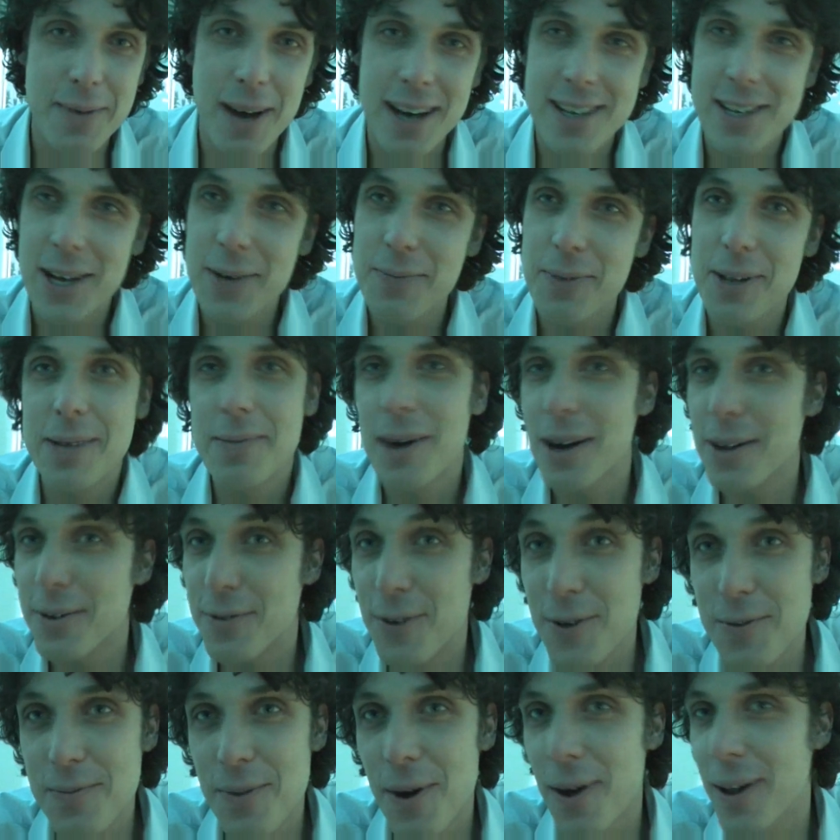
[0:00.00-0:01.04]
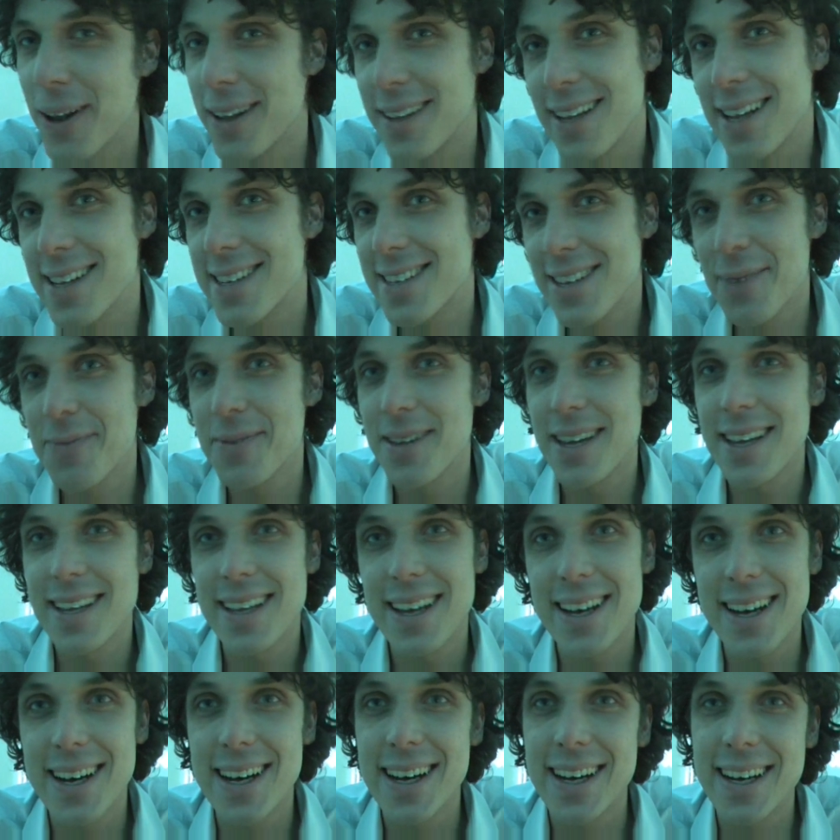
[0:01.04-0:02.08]
By example, about football, and that's something
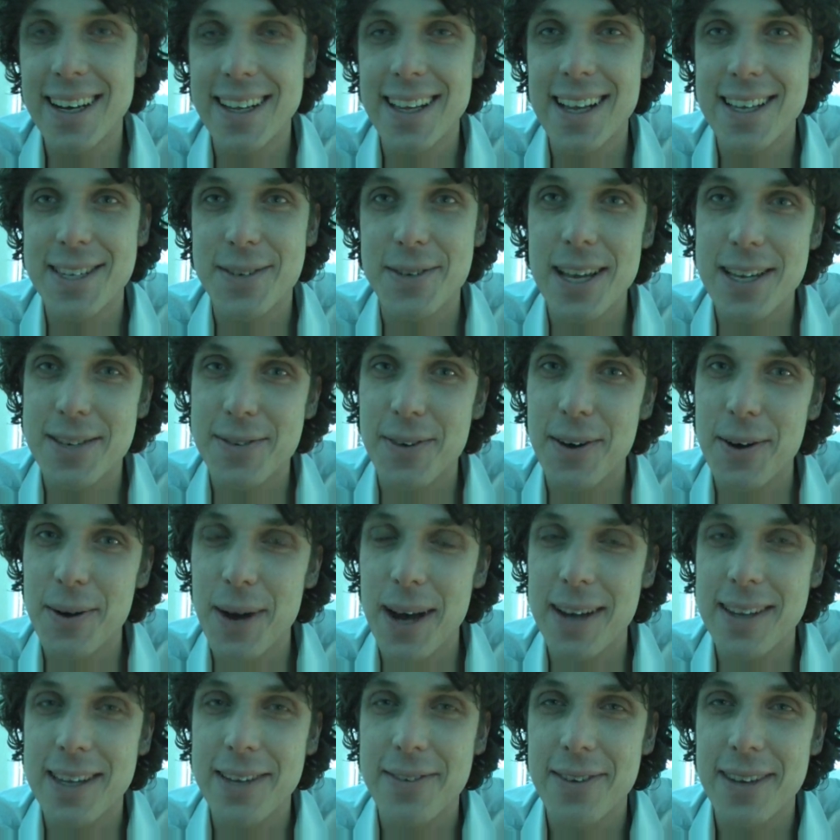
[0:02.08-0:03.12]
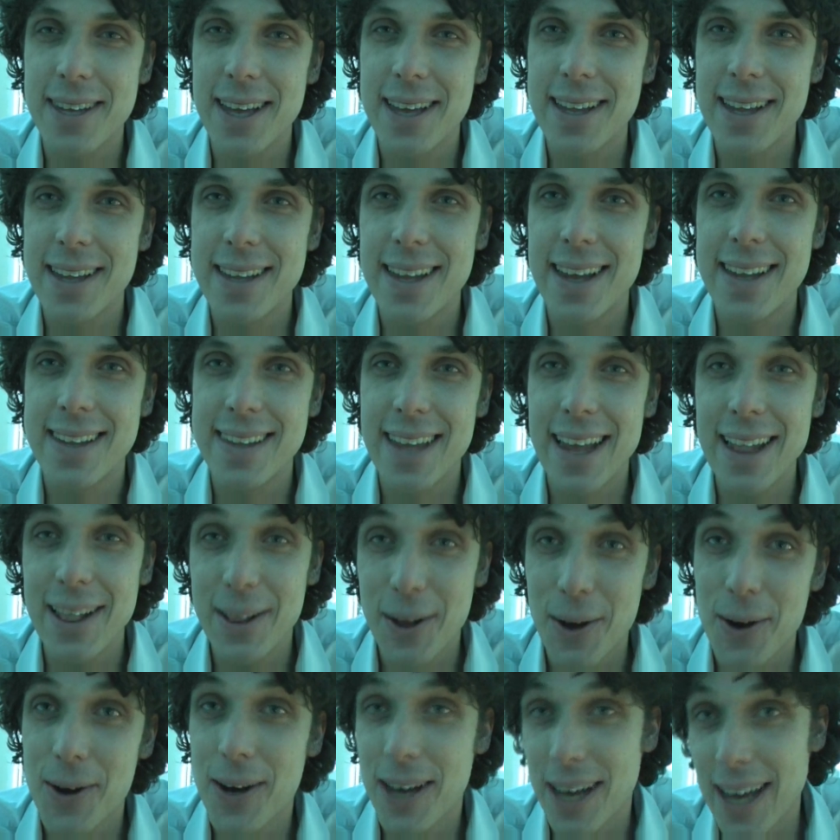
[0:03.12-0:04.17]
that's very active in
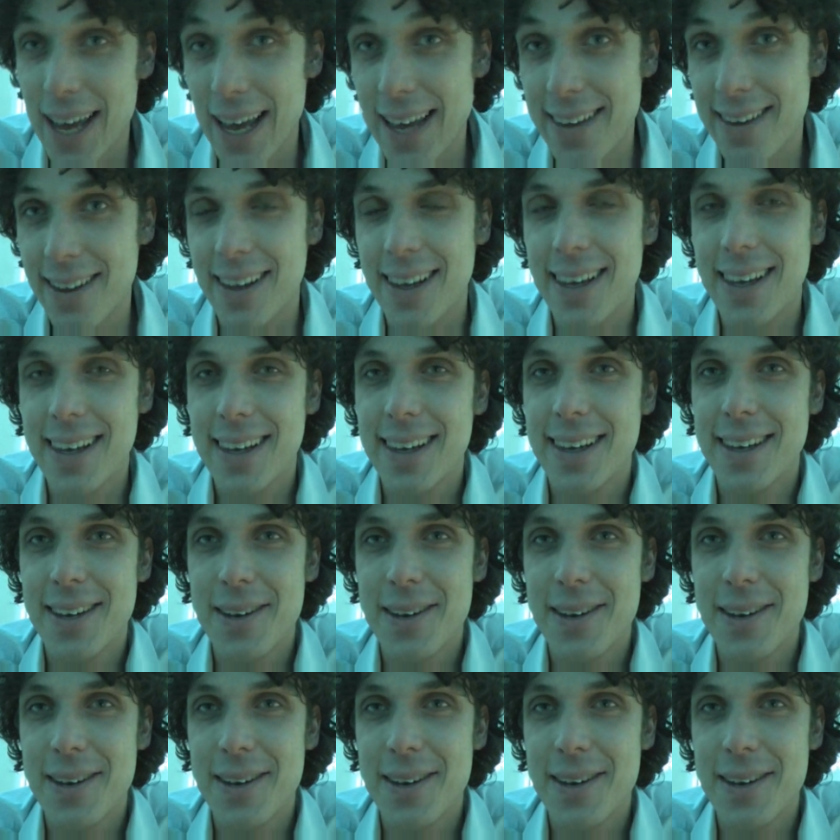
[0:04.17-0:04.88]
Netlog Italy.